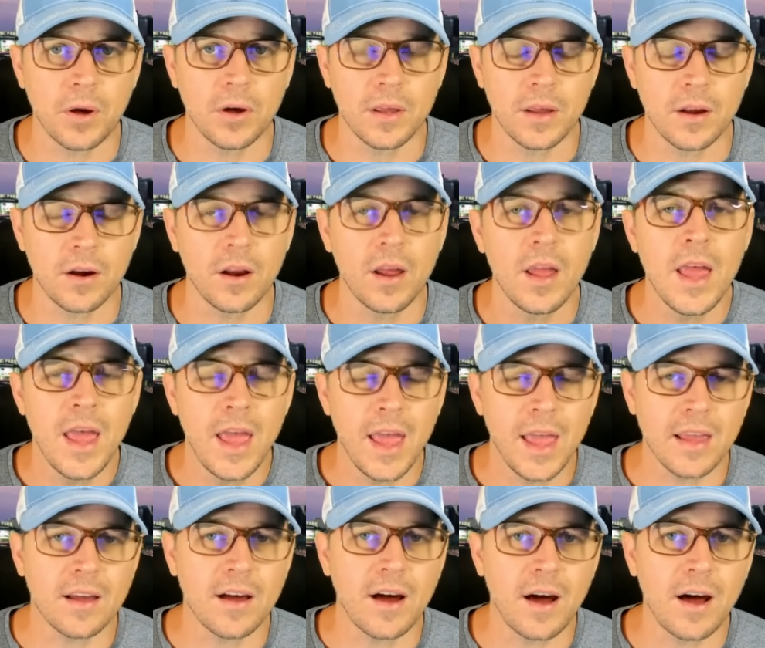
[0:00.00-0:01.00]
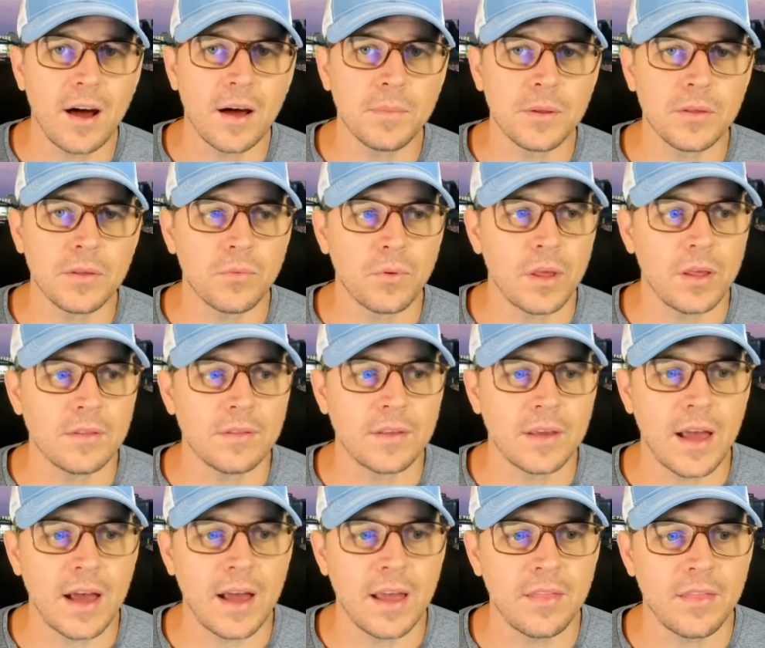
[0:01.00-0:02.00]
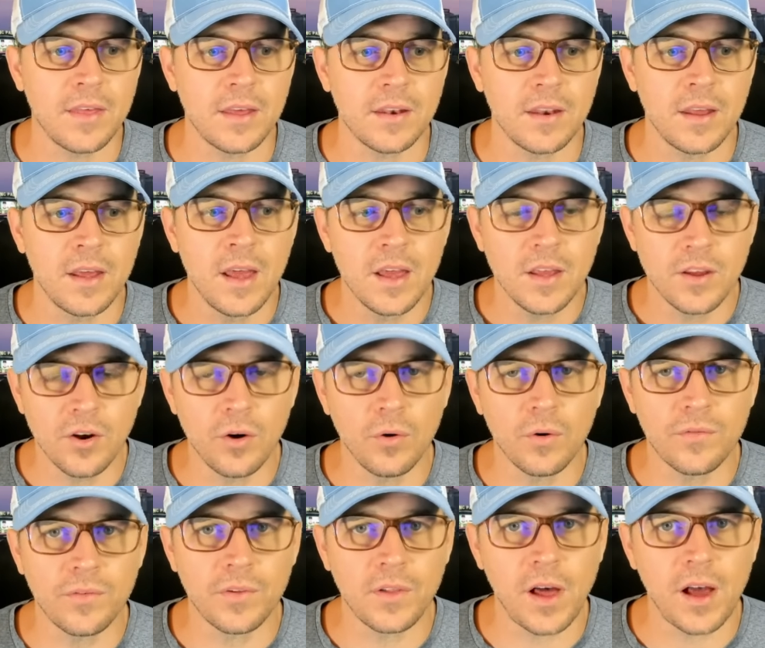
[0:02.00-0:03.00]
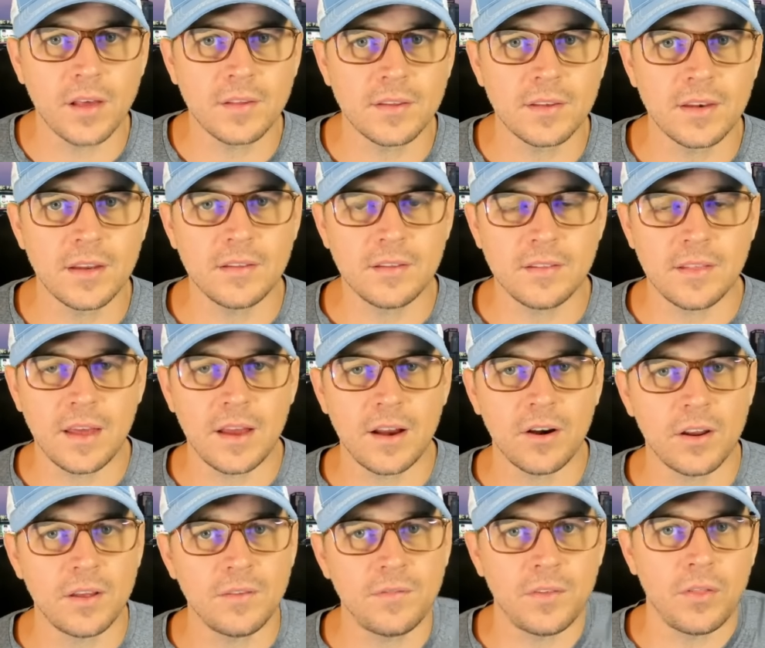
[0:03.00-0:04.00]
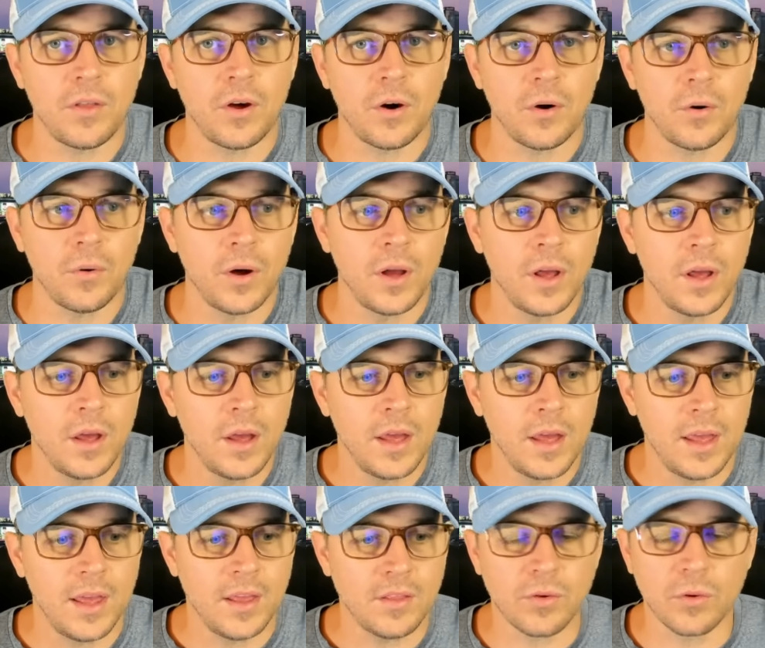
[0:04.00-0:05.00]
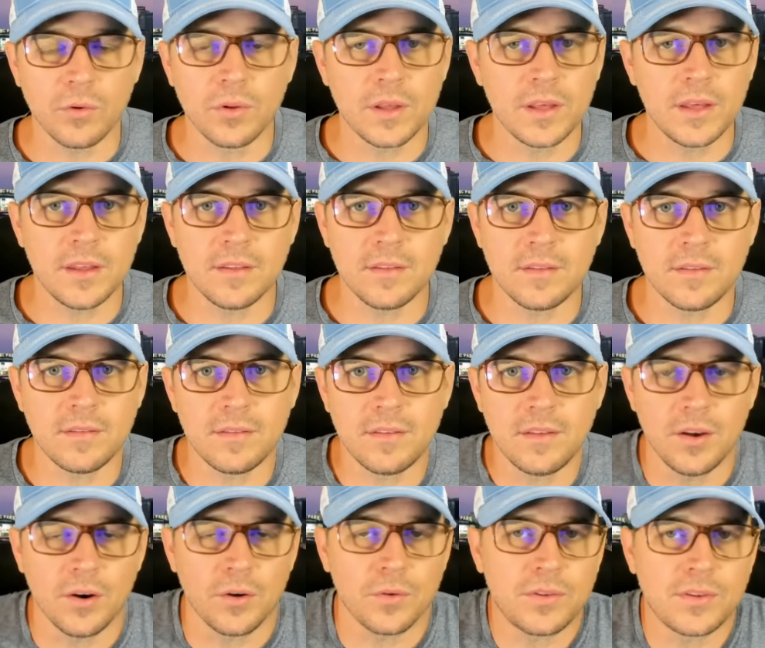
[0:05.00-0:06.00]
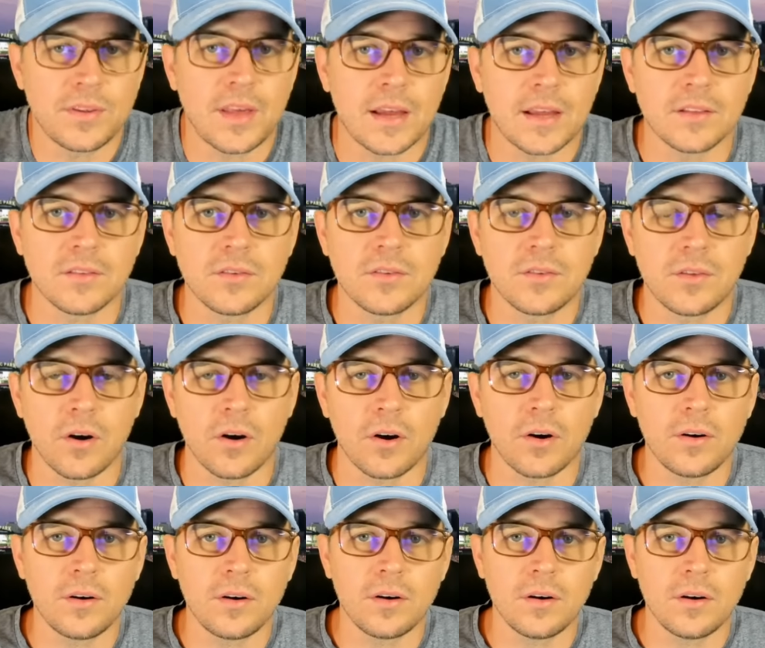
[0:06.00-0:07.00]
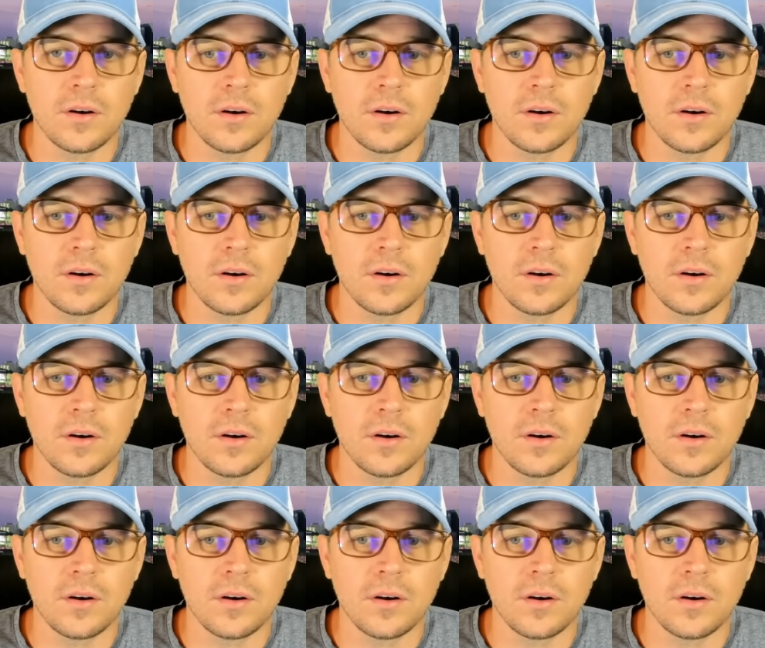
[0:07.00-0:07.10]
here. And Cobb is is a guy that, you know, his velocity's there, even though it's only his, you know, second start.